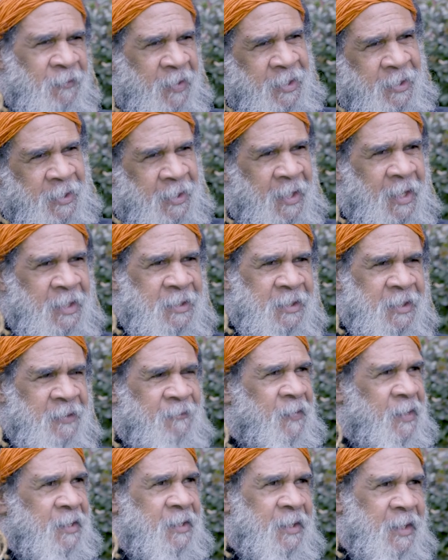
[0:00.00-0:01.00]
regulation
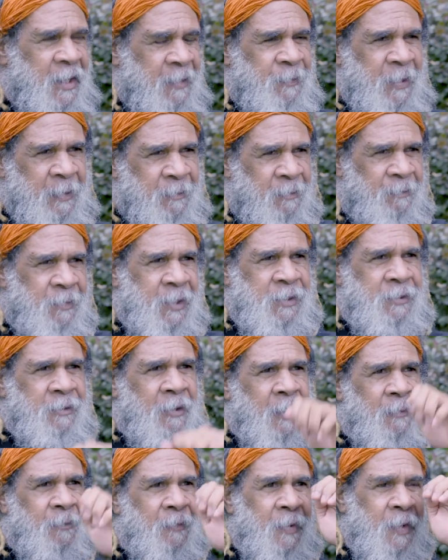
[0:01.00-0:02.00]
affected our people big
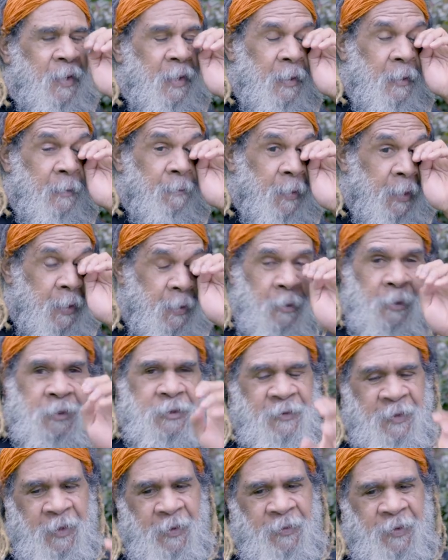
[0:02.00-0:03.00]
time,
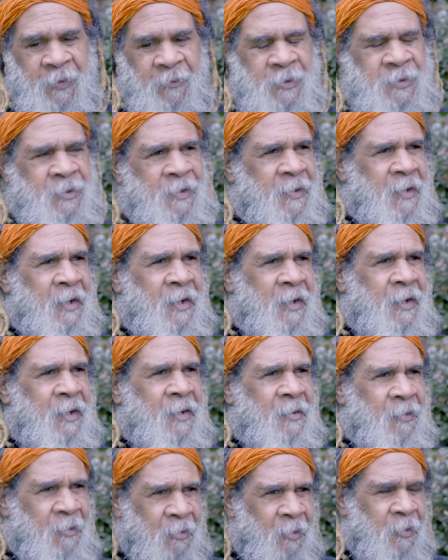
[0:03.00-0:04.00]
because there was
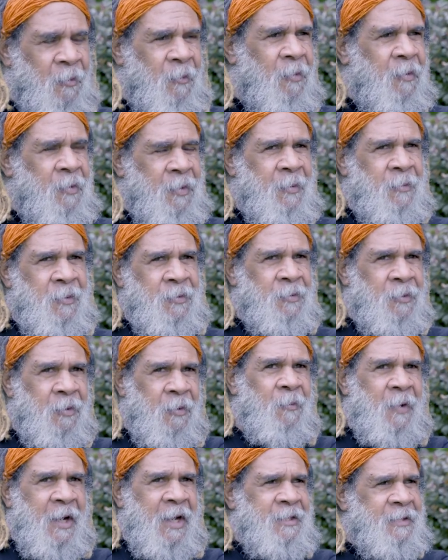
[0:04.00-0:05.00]

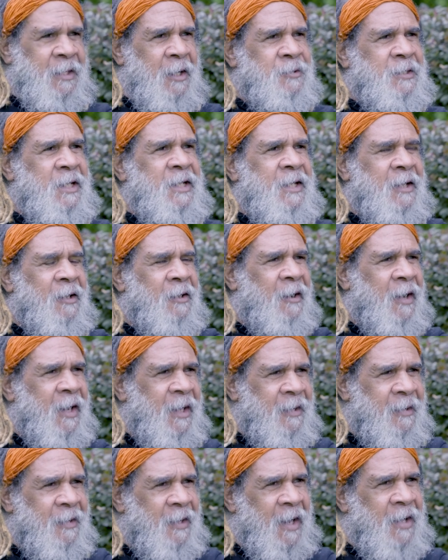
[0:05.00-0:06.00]
always those
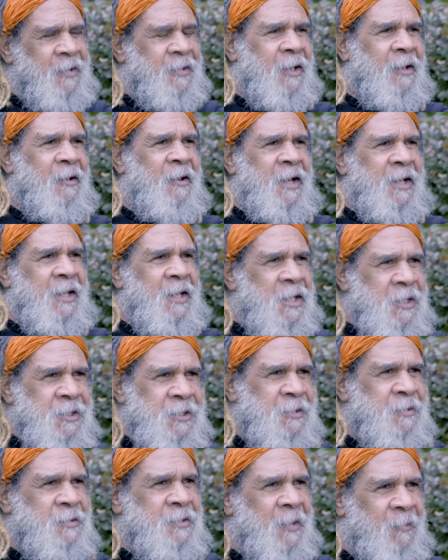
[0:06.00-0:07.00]
underlying
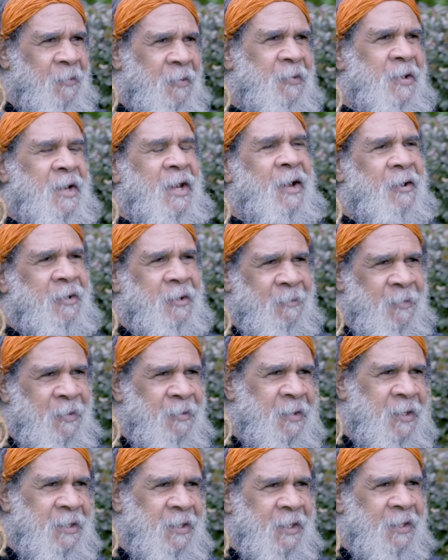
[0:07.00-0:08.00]
issues that were in our
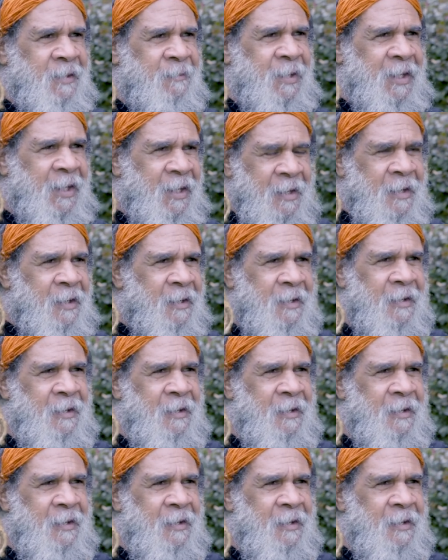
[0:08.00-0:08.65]
communities at the beginning.